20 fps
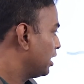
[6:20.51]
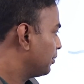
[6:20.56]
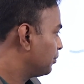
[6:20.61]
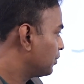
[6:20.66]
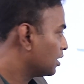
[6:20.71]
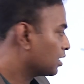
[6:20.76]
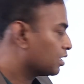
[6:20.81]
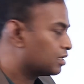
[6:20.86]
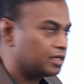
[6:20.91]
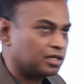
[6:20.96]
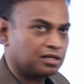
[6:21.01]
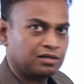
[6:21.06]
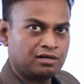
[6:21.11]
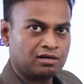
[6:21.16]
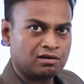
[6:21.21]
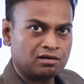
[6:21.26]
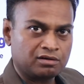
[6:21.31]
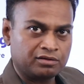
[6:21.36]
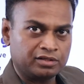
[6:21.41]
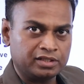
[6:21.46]
mRNA
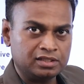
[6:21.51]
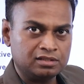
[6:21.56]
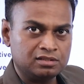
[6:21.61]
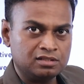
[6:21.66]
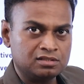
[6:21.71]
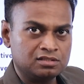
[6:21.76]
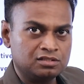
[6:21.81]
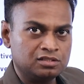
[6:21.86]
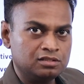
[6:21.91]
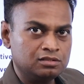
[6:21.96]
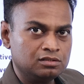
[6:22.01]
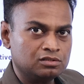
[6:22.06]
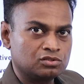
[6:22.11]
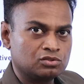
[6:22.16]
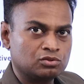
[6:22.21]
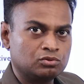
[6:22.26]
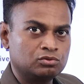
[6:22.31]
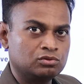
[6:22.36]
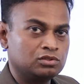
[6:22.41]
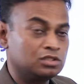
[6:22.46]
cannot read this gene,
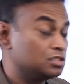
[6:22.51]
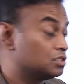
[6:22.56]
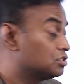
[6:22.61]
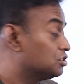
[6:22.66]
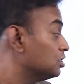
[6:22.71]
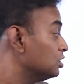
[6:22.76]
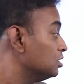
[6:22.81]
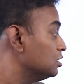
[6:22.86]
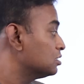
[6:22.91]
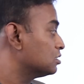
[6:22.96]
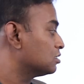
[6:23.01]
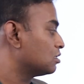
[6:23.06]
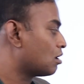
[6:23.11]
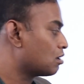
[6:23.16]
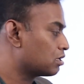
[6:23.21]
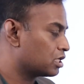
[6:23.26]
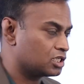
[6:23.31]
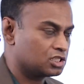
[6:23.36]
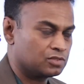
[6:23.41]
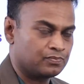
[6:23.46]
so this gene is
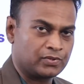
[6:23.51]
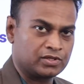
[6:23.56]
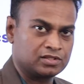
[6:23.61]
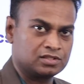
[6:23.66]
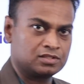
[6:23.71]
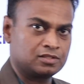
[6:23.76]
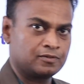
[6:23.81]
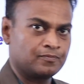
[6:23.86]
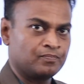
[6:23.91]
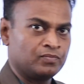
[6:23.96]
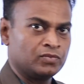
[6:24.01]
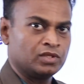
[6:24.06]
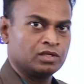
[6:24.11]
not expressed.